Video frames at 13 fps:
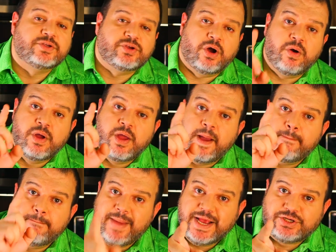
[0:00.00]
So
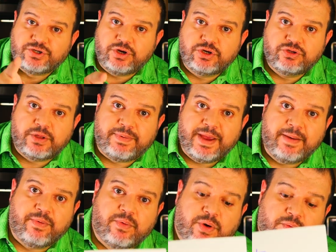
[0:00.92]
make sure you do the
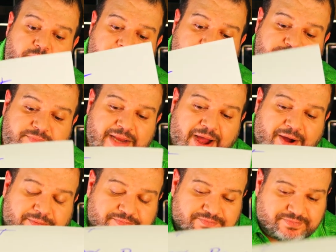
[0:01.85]
paperwork right.
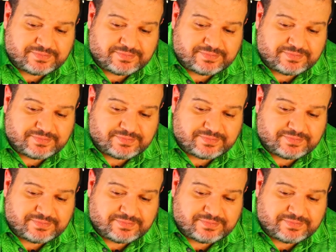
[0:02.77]
Now,